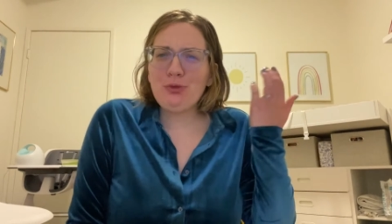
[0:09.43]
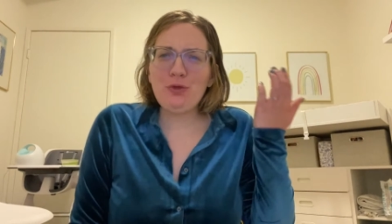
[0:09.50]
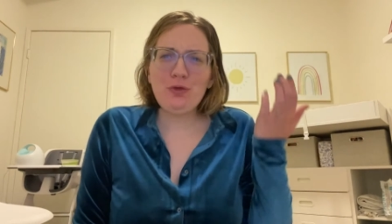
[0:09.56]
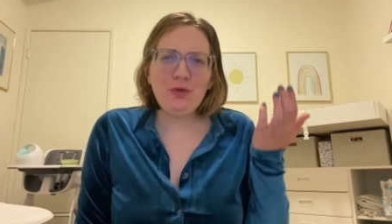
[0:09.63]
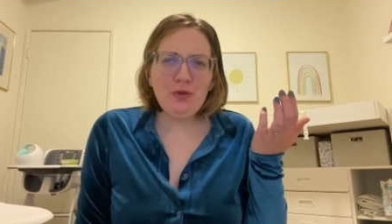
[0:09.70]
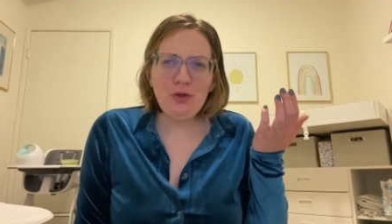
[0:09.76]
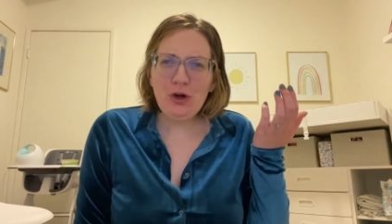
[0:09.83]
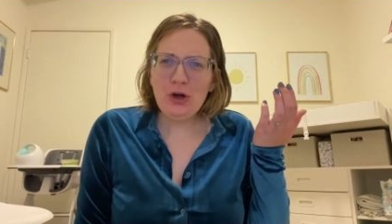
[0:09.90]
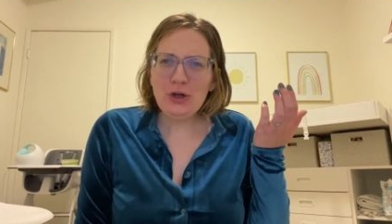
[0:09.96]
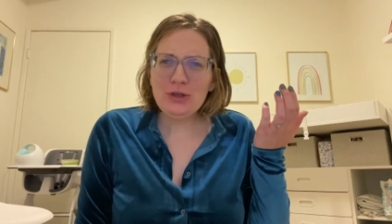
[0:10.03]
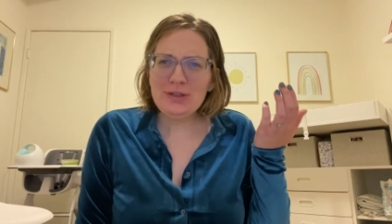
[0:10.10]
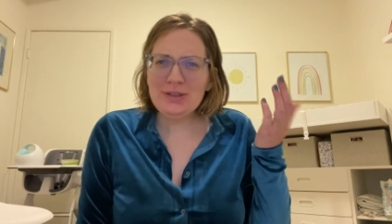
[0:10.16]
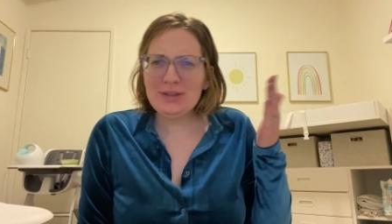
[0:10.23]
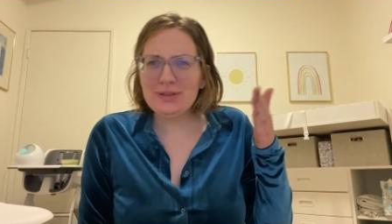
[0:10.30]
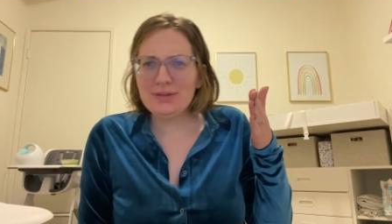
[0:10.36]

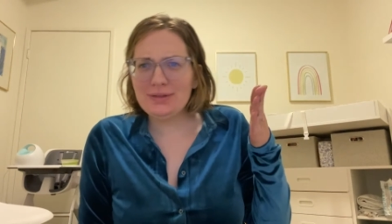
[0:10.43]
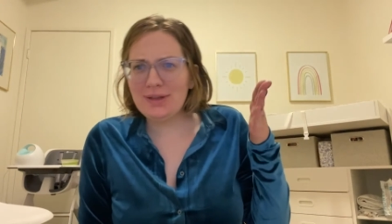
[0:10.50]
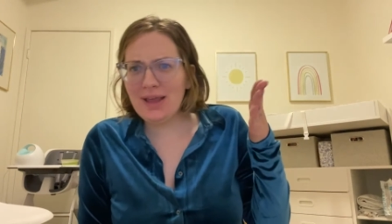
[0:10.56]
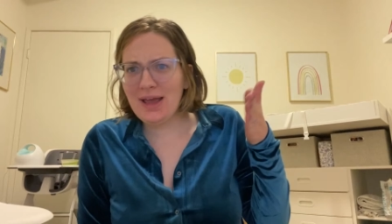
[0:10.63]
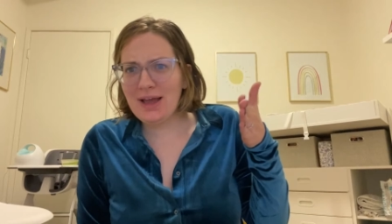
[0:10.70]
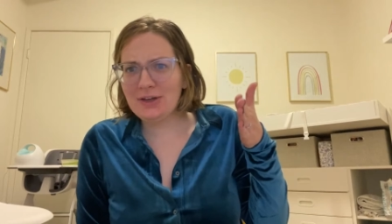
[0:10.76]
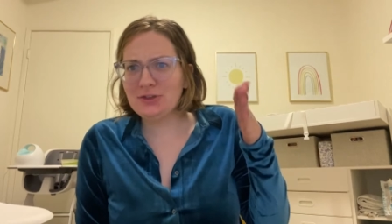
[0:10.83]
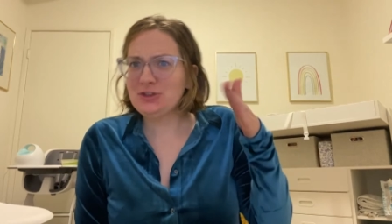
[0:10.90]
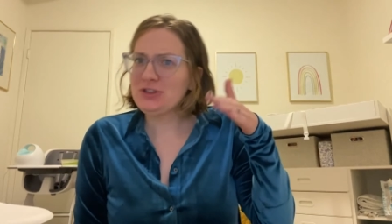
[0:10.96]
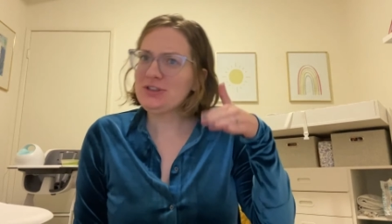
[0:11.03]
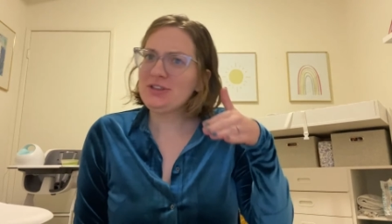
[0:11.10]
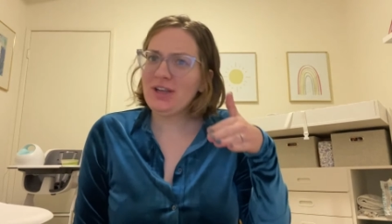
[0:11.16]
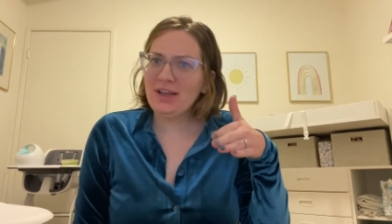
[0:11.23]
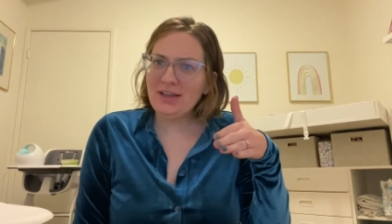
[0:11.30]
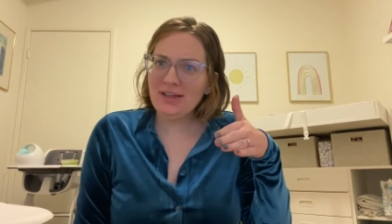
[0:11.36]
first slash
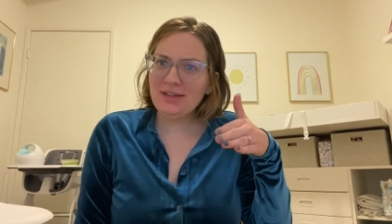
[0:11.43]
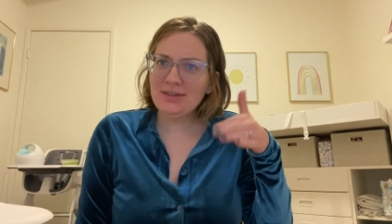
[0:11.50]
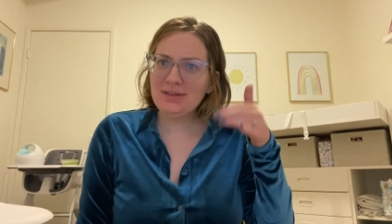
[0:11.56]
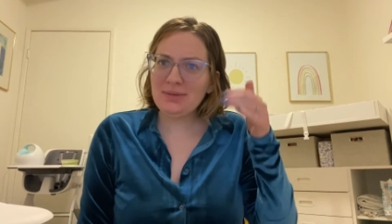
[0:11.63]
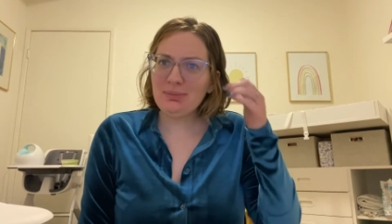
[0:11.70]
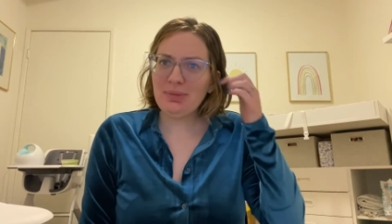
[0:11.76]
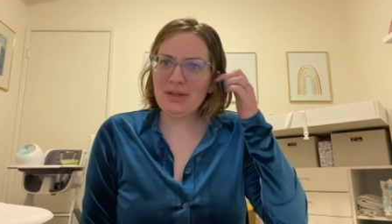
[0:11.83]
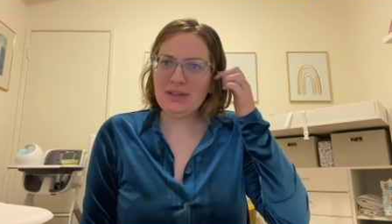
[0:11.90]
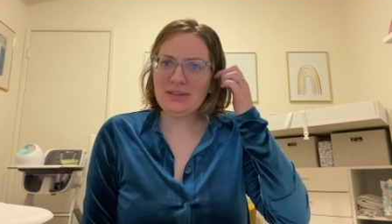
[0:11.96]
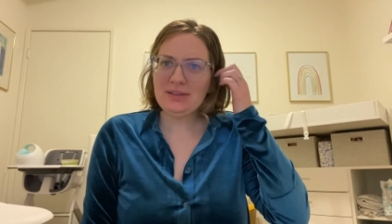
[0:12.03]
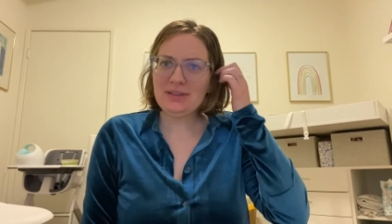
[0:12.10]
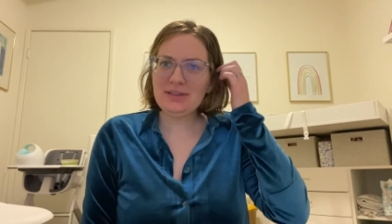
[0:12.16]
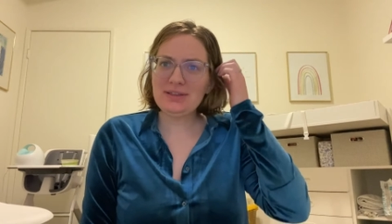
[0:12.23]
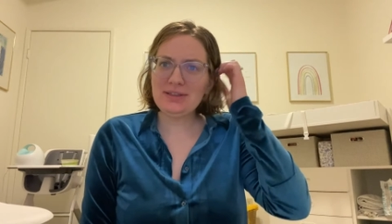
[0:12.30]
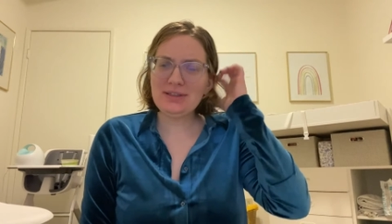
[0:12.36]
second, but
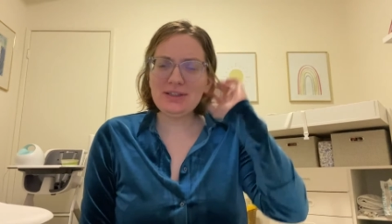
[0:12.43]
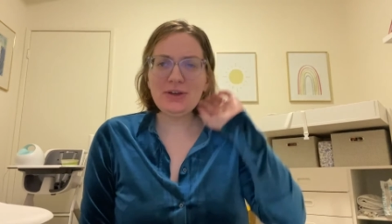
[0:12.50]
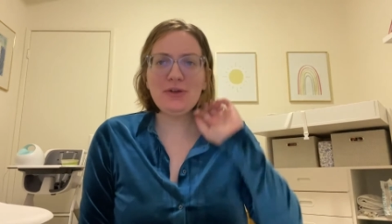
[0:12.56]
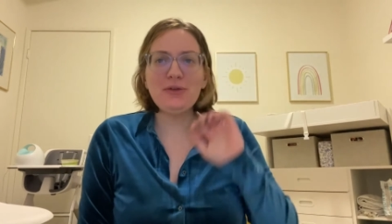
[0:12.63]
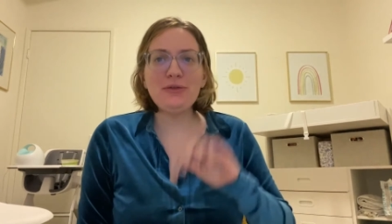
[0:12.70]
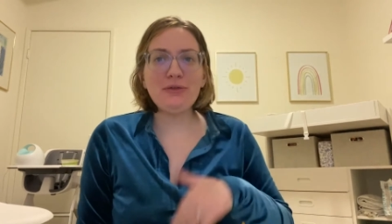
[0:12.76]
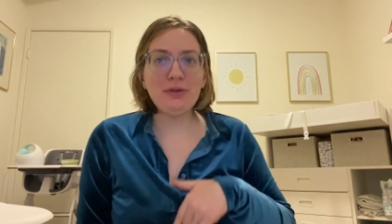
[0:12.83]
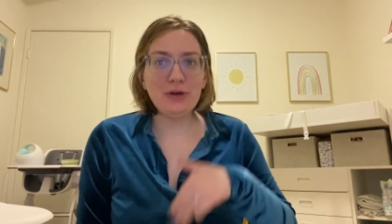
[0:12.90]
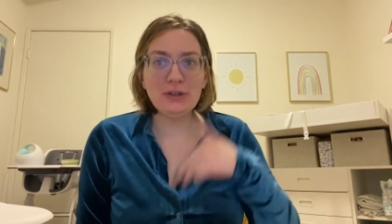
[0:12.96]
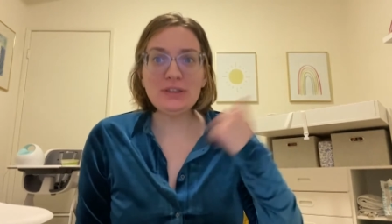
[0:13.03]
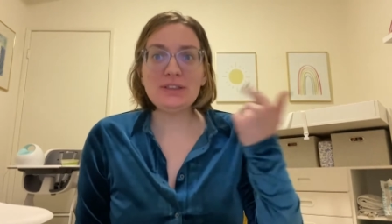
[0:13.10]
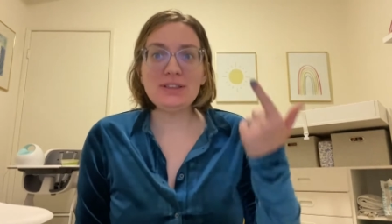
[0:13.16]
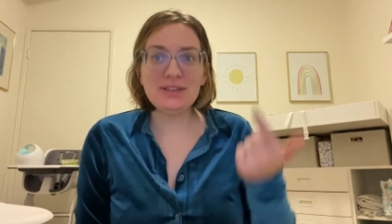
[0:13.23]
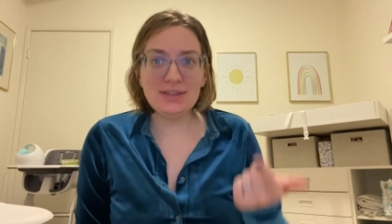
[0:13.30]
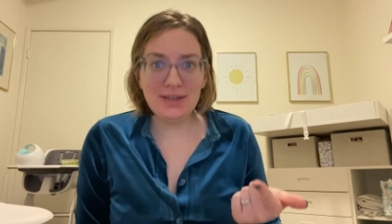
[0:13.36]
still
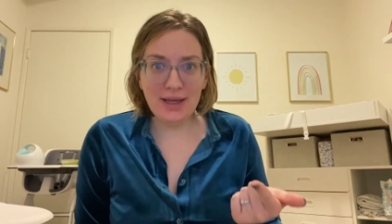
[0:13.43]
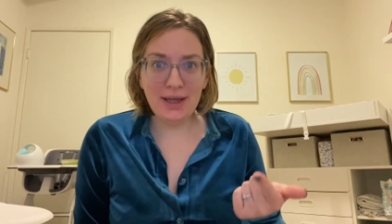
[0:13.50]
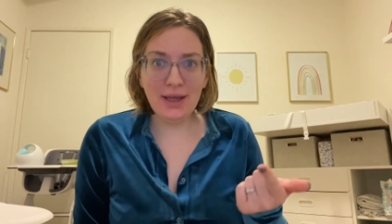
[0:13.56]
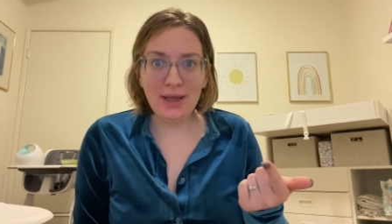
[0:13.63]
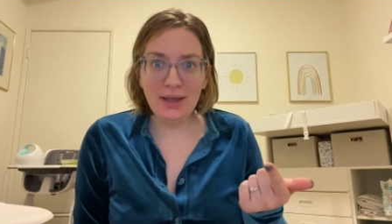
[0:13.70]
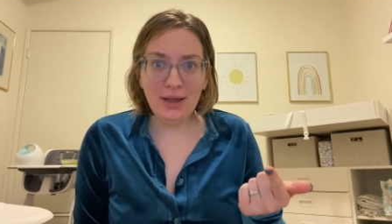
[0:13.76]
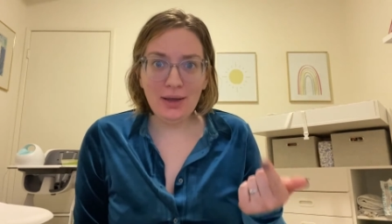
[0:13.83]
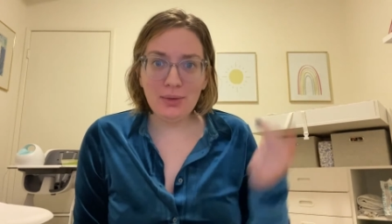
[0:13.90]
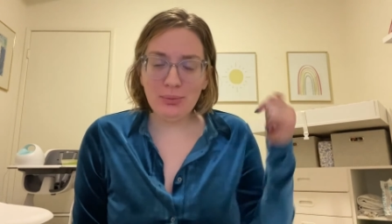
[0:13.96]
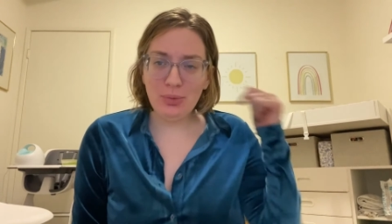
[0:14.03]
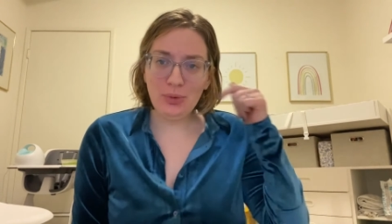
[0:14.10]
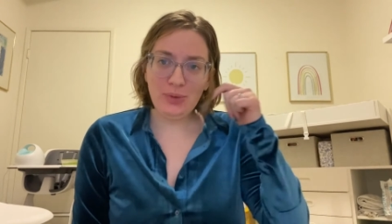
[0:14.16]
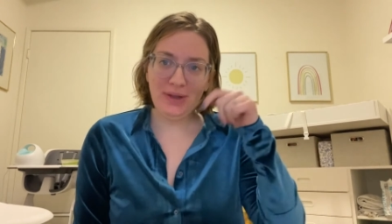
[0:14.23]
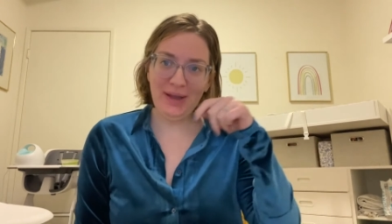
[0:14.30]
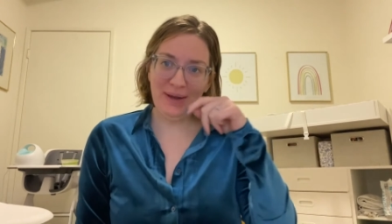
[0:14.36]
first day
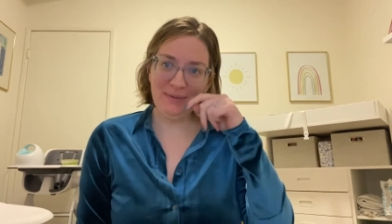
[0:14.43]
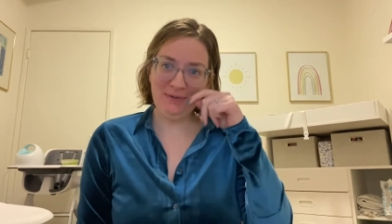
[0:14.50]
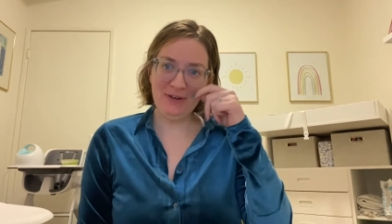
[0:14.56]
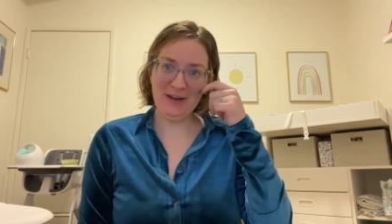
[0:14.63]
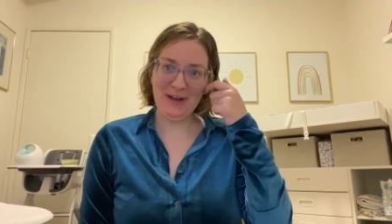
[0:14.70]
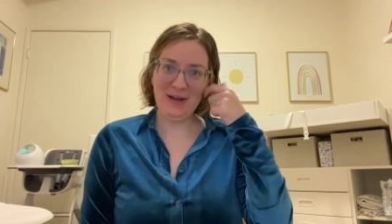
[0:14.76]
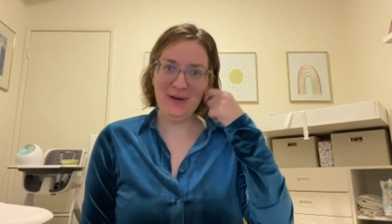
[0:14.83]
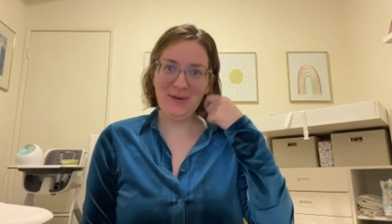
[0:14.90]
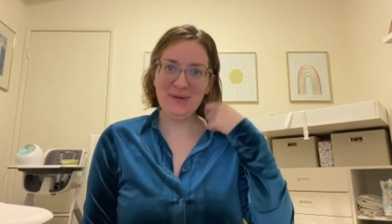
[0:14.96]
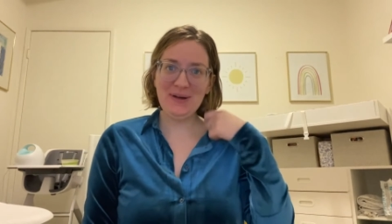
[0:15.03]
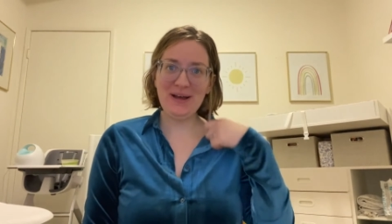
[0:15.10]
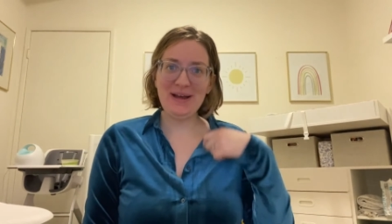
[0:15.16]
bootcamp video.